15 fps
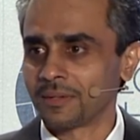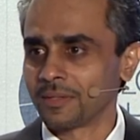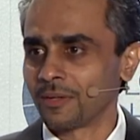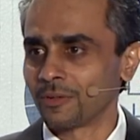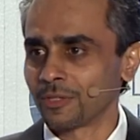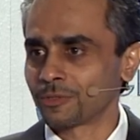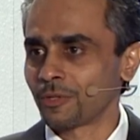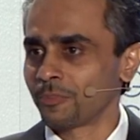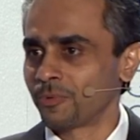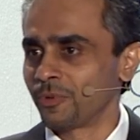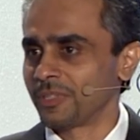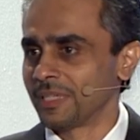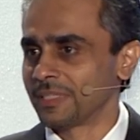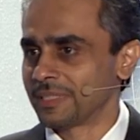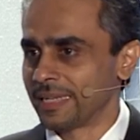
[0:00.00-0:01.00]
or the top three
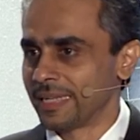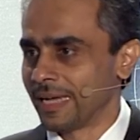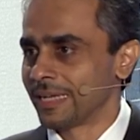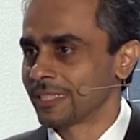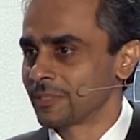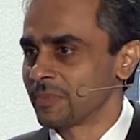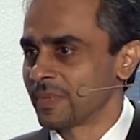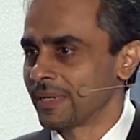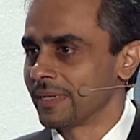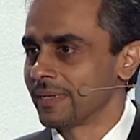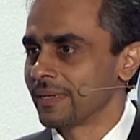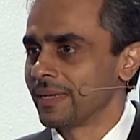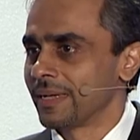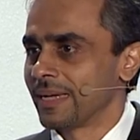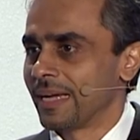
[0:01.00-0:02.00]
things that they ask me
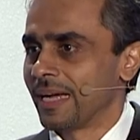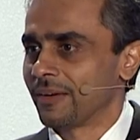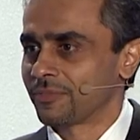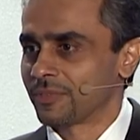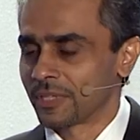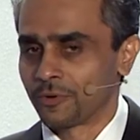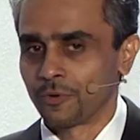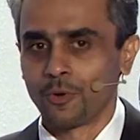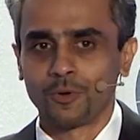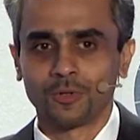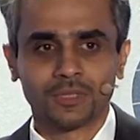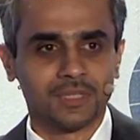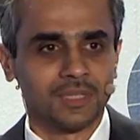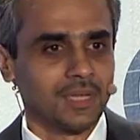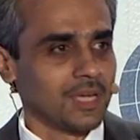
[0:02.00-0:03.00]
after
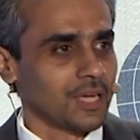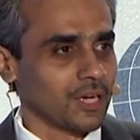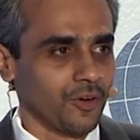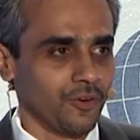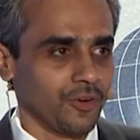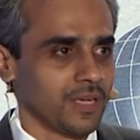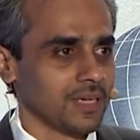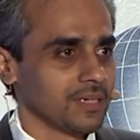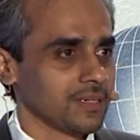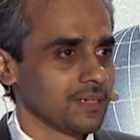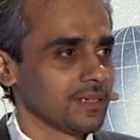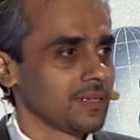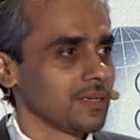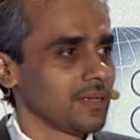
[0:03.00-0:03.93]
growth, career,